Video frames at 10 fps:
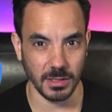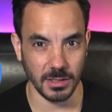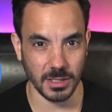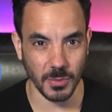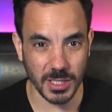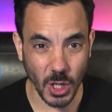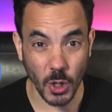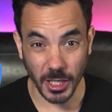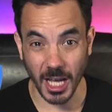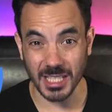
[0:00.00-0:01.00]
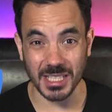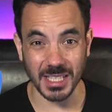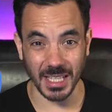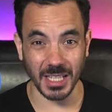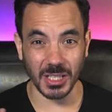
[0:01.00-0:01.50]
So it's on us to
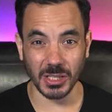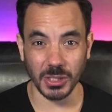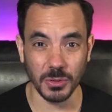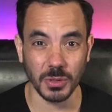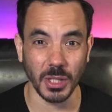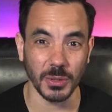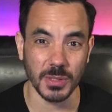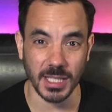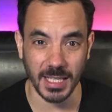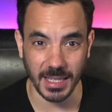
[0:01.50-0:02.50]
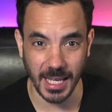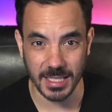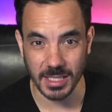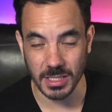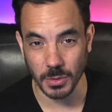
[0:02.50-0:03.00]
include those in the
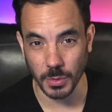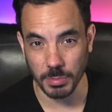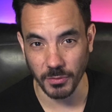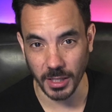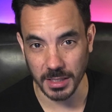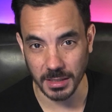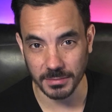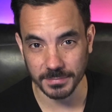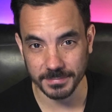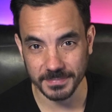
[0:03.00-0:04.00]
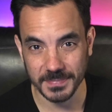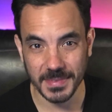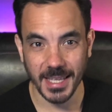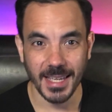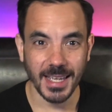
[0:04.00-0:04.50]
assets that we provide it.
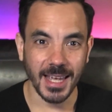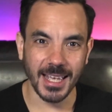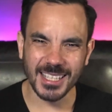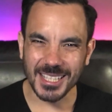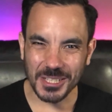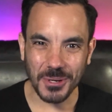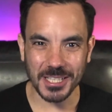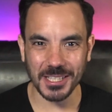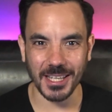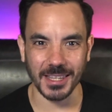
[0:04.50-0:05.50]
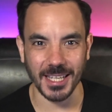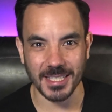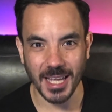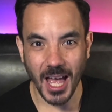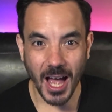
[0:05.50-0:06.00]
In a situation like
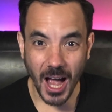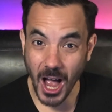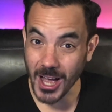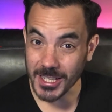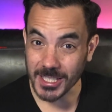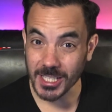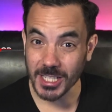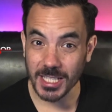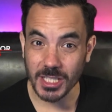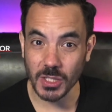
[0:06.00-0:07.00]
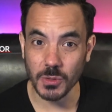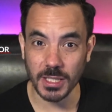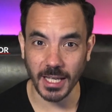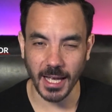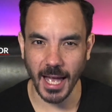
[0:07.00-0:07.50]
this, I'd suggest
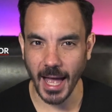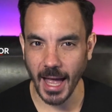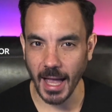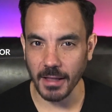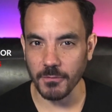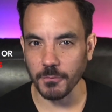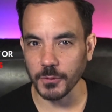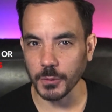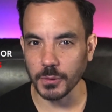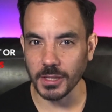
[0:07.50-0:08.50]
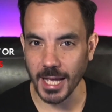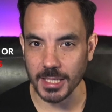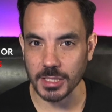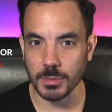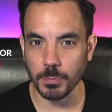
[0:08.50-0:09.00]
using a handful
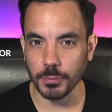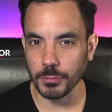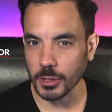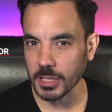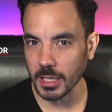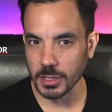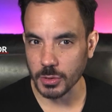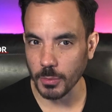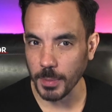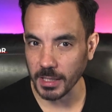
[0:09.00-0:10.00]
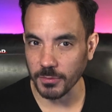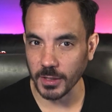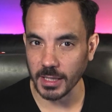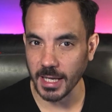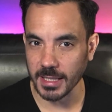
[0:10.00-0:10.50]
less product or
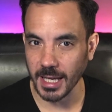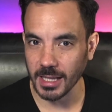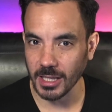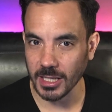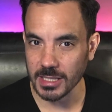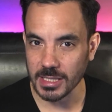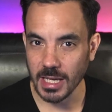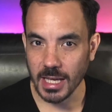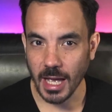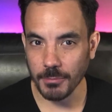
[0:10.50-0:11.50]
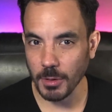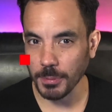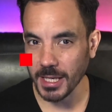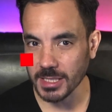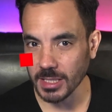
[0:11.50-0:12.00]
benefit-led headlines and
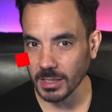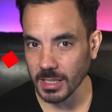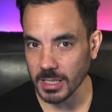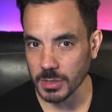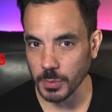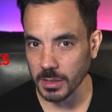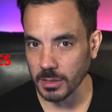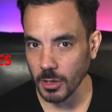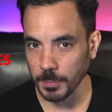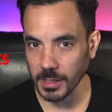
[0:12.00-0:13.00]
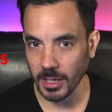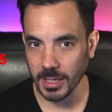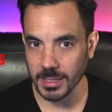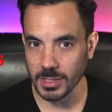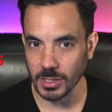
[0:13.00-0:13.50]
replacing these with copy
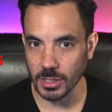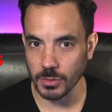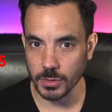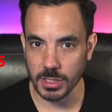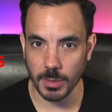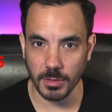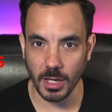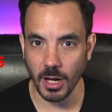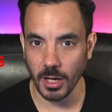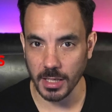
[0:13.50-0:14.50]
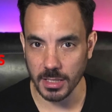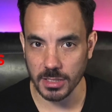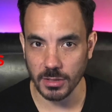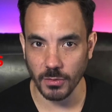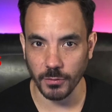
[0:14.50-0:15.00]
lines that use some of the
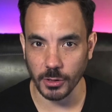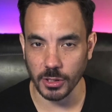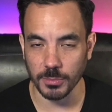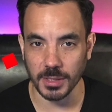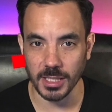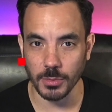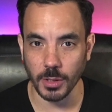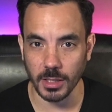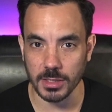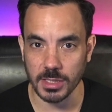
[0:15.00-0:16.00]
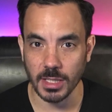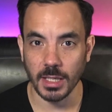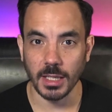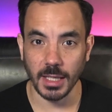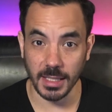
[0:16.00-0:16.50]
highest volume keywords
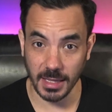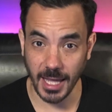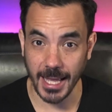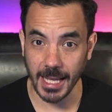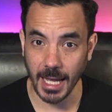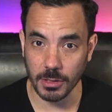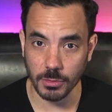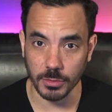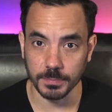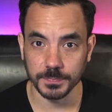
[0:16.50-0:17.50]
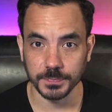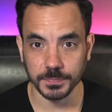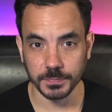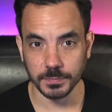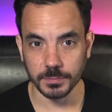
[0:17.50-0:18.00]
in that ad group.
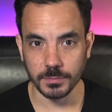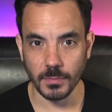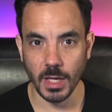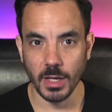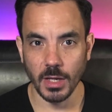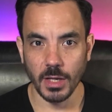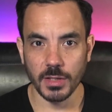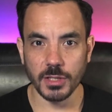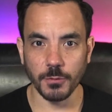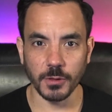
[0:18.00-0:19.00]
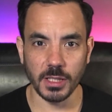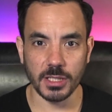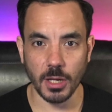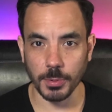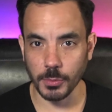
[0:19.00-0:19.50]
So for the
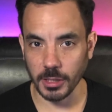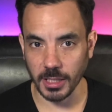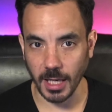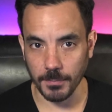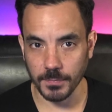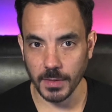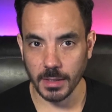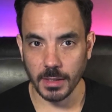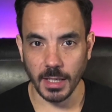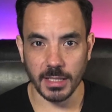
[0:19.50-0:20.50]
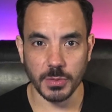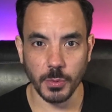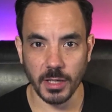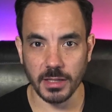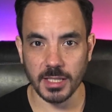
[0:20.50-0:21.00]
example we're looking at, it's
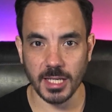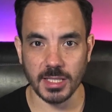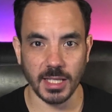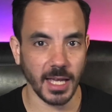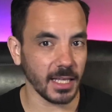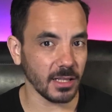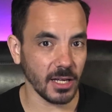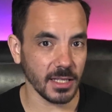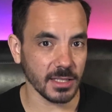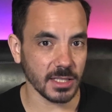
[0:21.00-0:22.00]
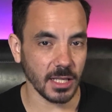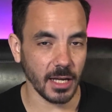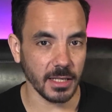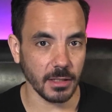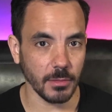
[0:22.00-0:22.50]
worth testing headlines
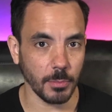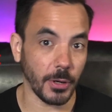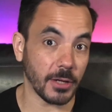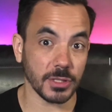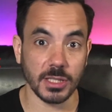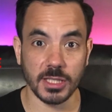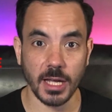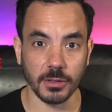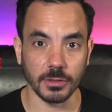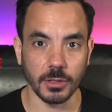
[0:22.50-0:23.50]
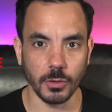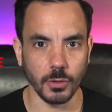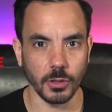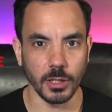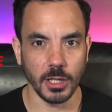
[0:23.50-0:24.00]
like Browse the Sale
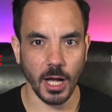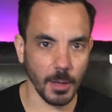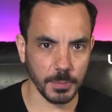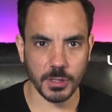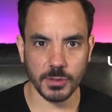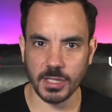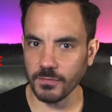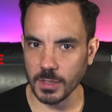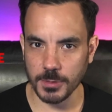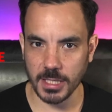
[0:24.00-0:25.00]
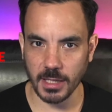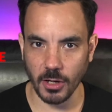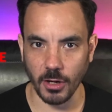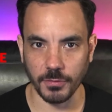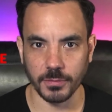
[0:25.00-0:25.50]
or Up to 70%
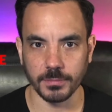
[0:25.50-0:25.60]
Off.